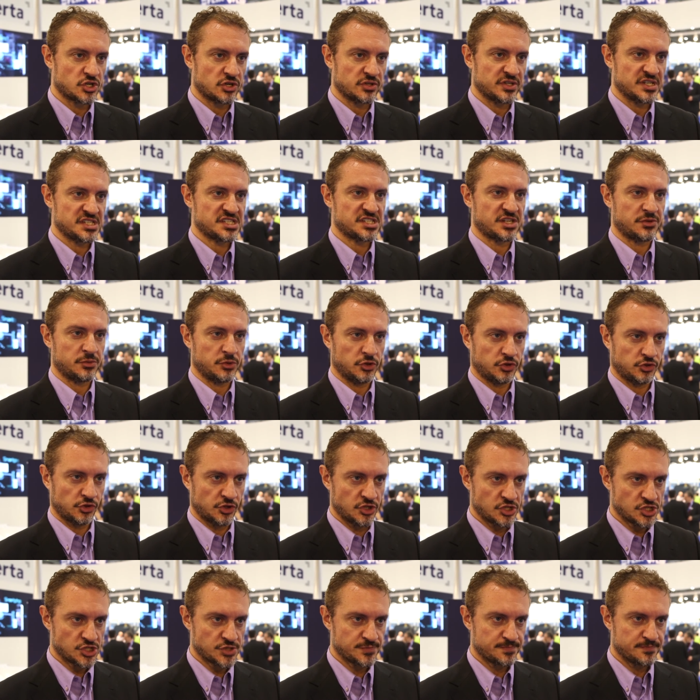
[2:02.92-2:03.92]
or
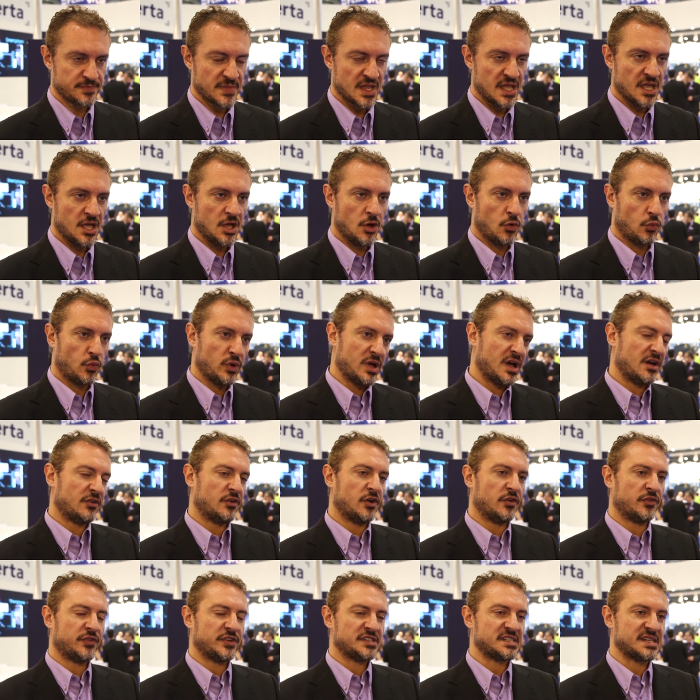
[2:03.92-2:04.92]
distributors. We have
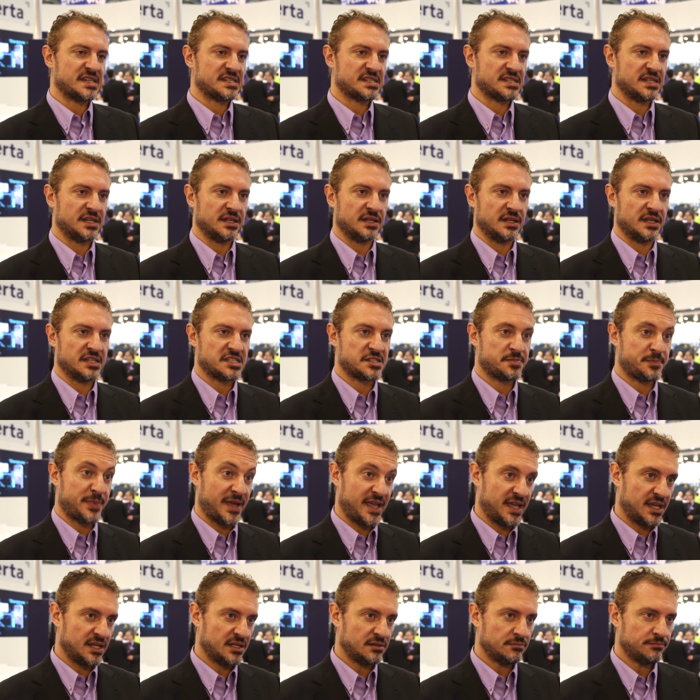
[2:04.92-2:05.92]
offices in
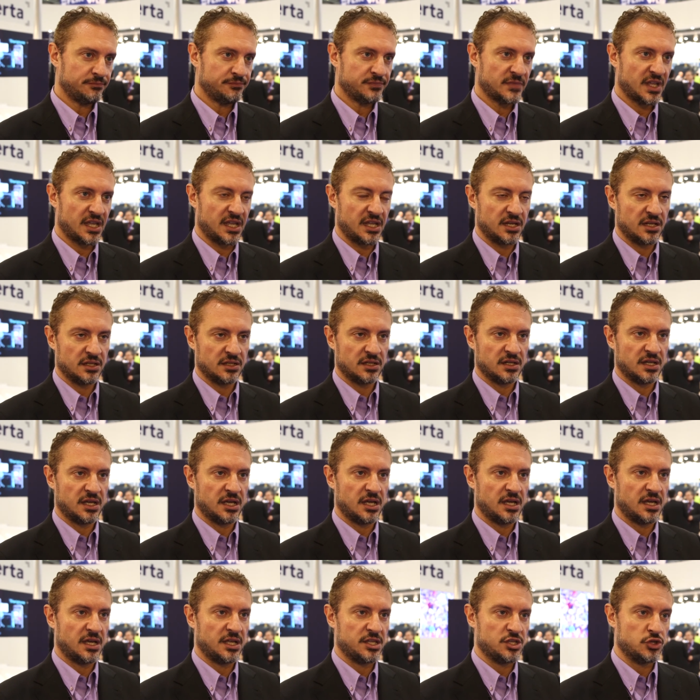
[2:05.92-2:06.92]
Spain, in
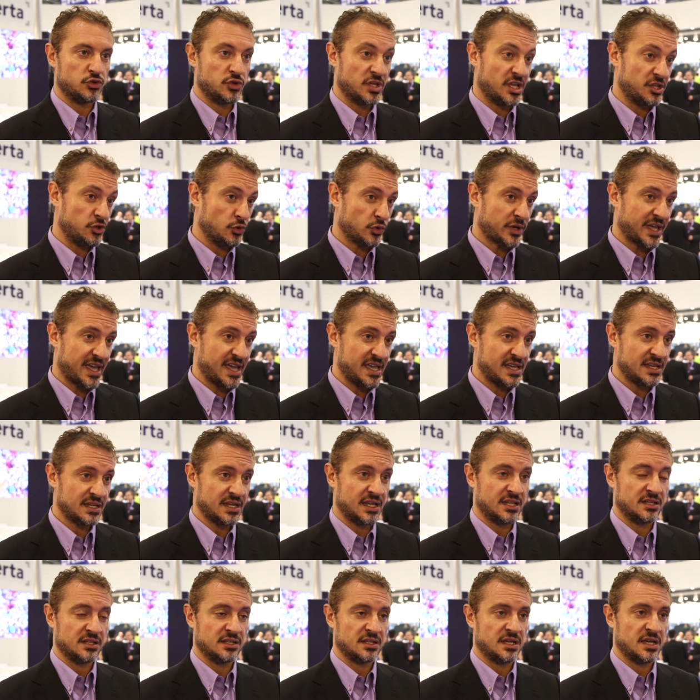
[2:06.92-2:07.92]
uh, the U K,
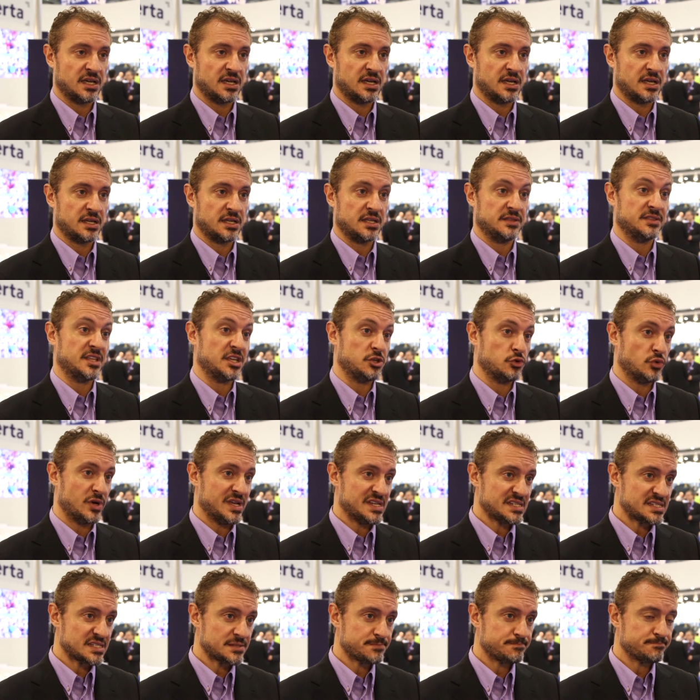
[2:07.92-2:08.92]
and uh, in the U
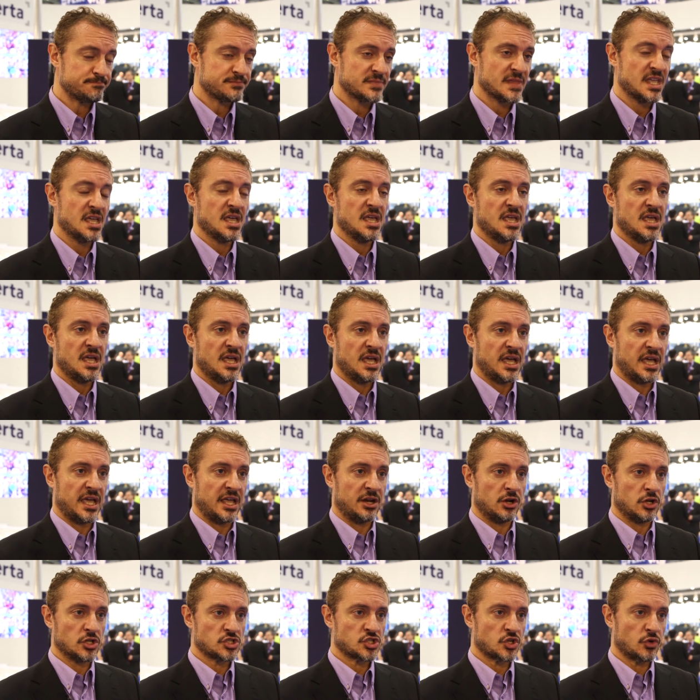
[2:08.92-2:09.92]
S.
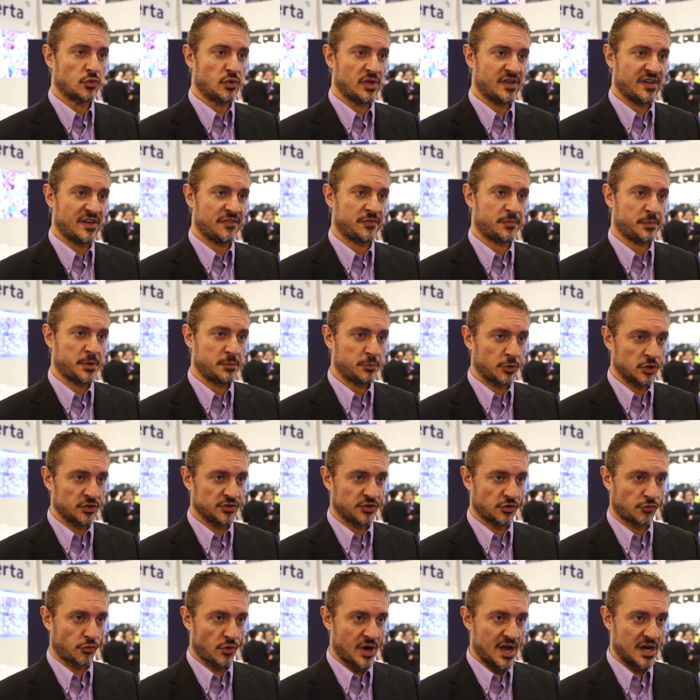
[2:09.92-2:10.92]
And also we have people
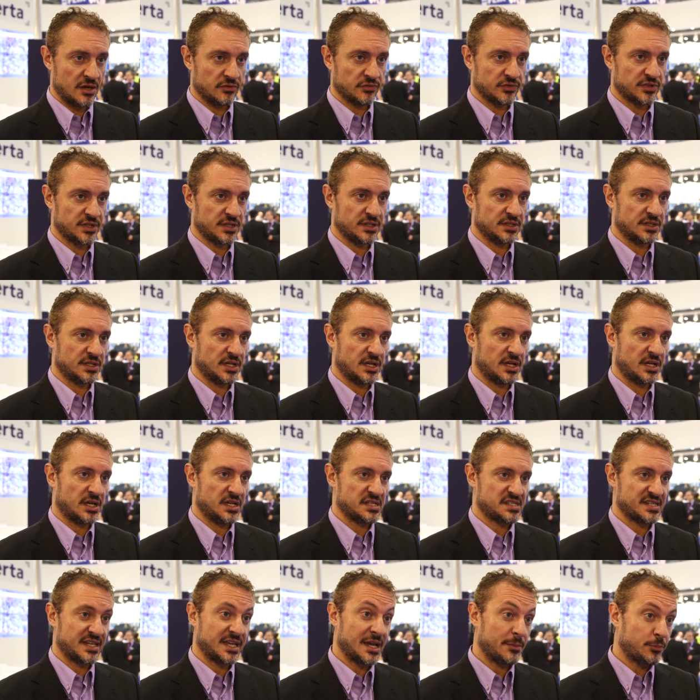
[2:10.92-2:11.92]
on the ground in
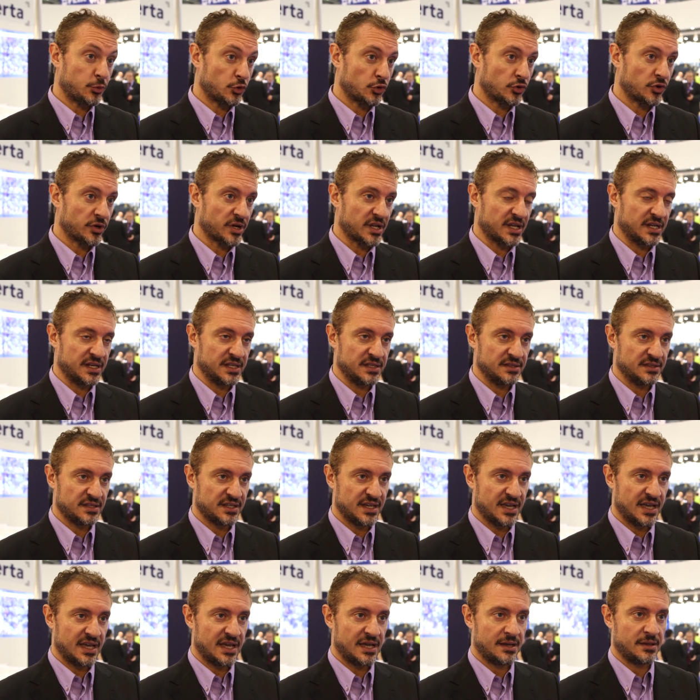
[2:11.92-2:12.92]
the Singapore, in
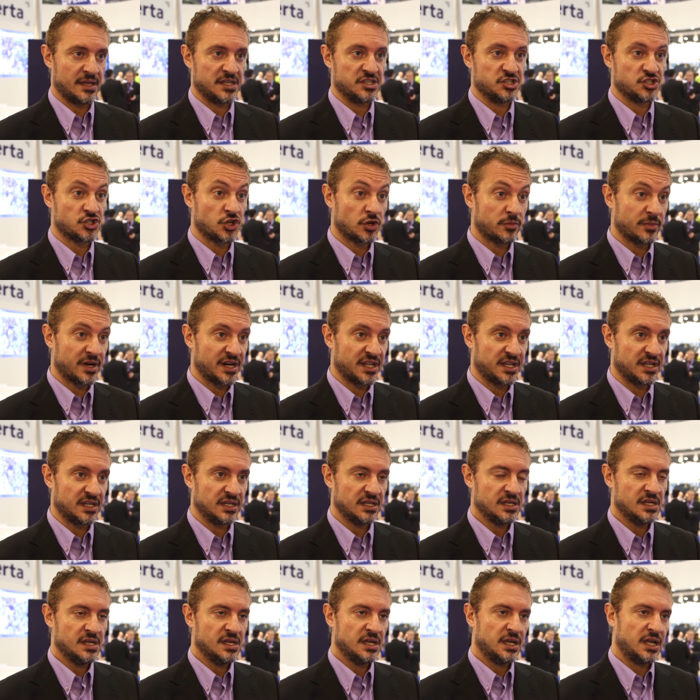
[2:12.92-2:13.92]
India, in Germany,
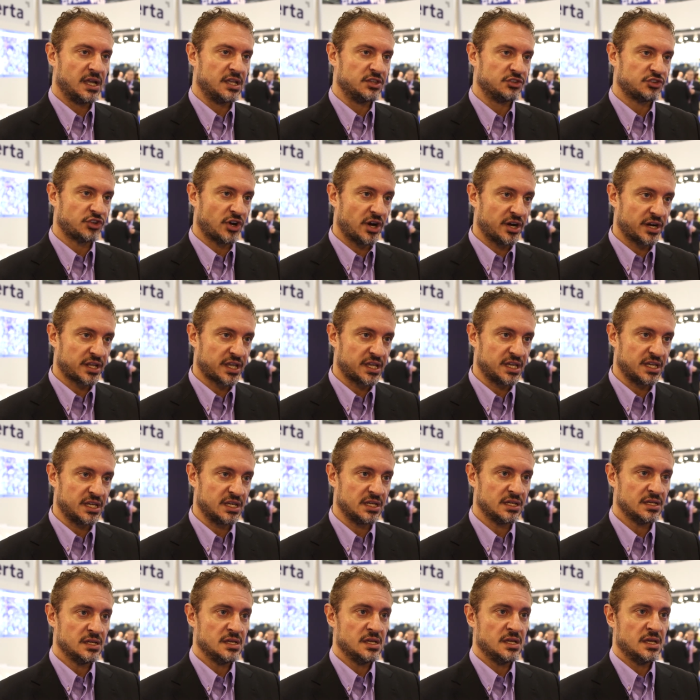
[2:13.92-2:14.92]
in Turkey,